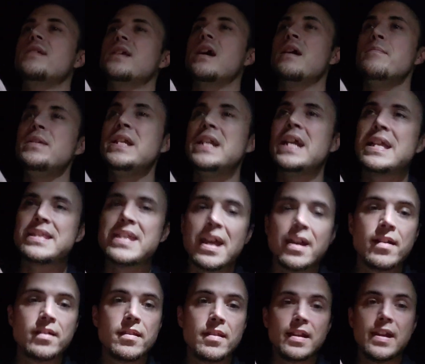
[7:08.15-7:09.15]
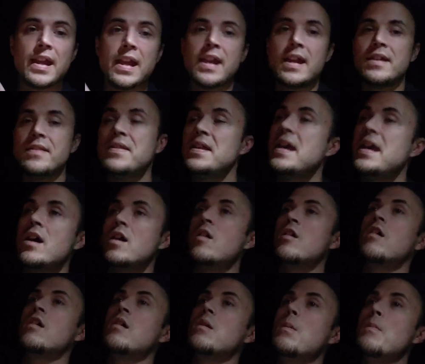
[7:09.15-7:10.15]
I mean, at the end of the day, they
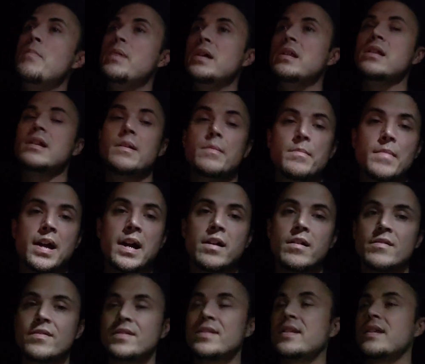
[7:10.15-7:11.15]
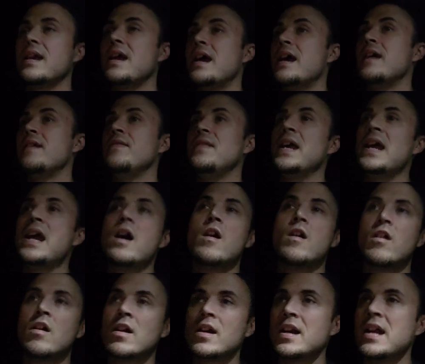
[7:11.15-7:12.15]
are billet mounts, and they
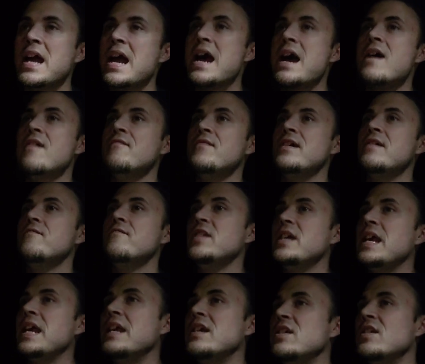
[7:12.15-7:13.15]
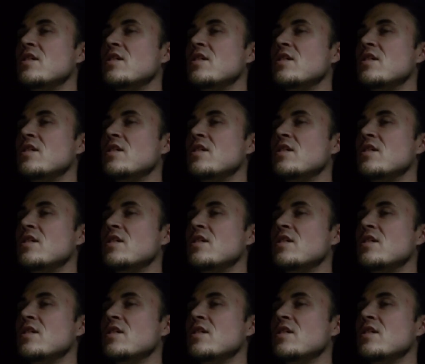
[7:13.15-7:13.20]
are going to have MVH.